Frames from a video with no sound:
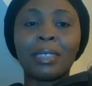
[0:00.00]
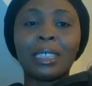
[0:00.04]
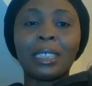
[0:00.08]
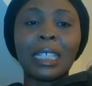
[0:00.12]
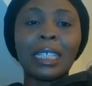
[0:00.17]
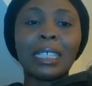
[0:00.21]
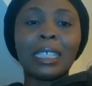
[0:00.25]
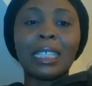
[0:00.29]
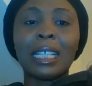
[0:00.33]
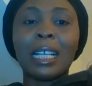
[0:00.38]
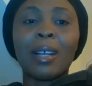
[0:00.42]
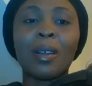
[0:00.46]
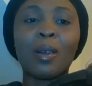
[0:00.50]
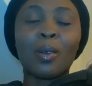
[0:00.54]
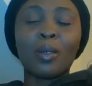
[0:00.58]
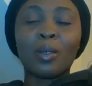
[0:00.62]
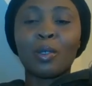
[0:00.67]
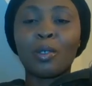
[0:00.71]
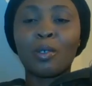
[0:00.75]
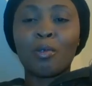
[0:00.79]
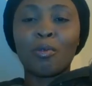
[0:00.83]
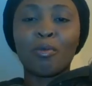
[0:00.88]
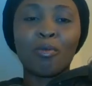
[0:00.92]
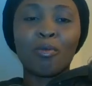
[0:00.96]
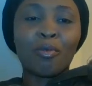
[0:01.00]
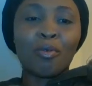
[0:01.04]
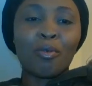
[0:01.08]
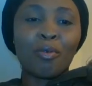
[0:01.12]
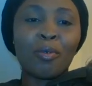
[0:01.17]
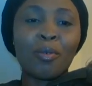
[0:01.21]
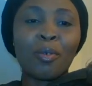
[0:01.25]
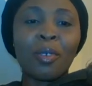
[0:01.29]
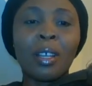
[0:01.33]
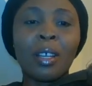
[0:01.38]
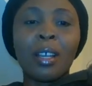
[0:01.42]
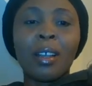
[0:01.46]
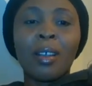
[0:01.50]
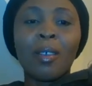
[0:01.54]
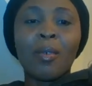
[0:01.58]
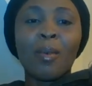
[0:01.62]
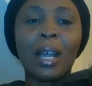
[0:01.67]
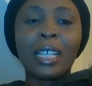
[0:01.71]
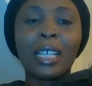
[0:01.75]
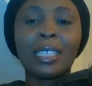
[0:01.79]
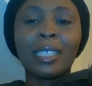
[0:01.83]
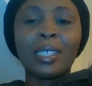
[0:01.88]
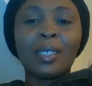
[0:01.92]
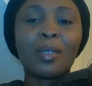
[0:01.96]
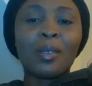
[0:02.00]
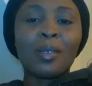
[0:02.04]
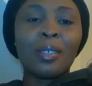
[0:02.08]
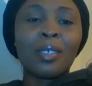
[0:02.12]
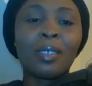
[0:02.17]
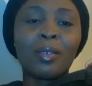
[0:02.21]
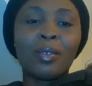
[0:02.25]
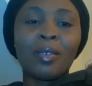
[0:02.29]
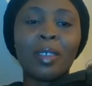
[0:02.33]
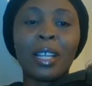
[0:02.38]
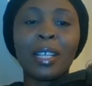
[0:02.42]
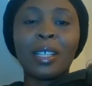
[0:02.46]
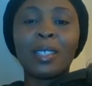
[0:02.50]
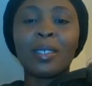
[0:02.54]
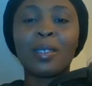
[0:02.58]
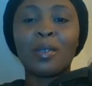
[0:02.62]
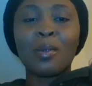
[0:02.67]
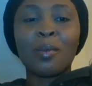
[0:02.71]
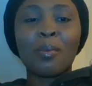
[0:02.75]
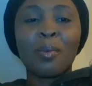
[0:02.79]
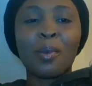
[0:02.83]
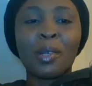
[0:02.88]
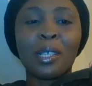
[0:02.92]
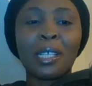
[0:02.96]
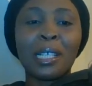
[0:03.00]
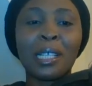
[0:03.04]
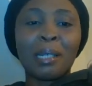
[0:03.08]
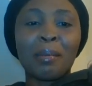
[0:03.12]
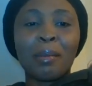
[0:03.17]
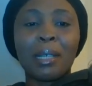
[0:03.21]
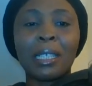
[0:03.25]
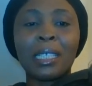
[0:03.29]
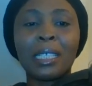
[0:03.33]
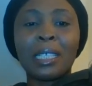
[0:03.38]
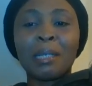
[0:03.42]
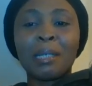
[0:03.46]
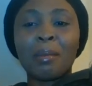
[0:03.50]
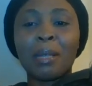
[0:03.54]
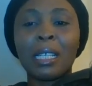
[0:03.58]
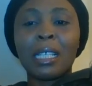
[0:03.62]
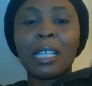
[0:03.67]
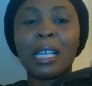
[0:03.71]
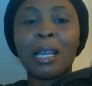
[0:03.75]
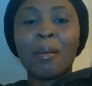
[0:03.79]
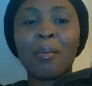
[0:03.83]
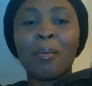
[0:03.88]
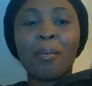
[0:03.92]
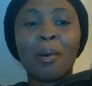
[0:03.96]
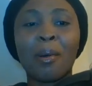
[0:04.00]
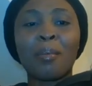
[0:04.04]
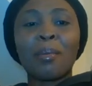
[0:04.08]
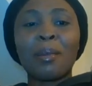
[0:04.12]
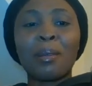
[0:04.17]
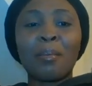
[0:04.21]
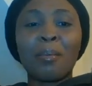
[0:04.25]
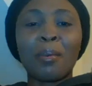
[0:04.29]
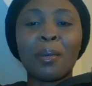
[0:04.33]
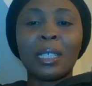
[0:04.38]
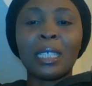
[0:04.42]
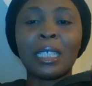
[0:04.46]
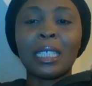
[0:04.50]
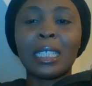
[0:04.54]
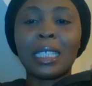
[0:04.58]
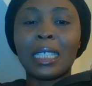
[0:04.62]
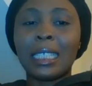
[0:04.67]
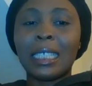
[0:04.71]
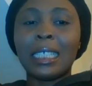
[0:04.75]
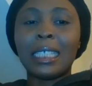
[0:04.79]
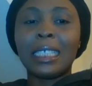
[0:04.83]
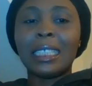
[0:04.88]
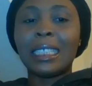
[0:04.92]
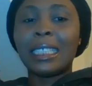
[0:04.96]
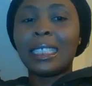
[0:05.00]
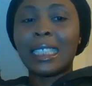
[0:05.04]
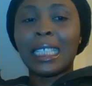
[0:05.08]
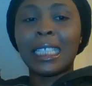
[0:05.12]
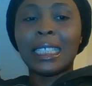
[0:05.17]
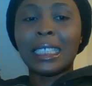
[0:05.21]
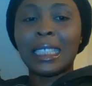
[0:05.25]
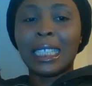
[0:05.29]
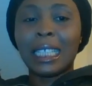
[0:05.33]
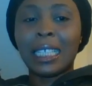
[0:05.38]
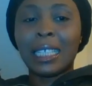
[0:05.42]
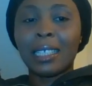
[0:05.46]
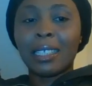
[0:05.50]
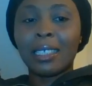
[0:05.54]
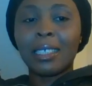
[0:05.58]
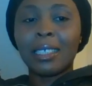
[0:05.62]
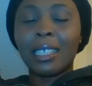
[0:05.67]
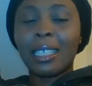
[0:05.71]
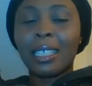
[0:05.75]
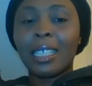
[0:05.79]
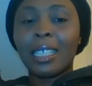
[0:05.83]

gender or true? Why is he trying to do project management here, public policy, gender?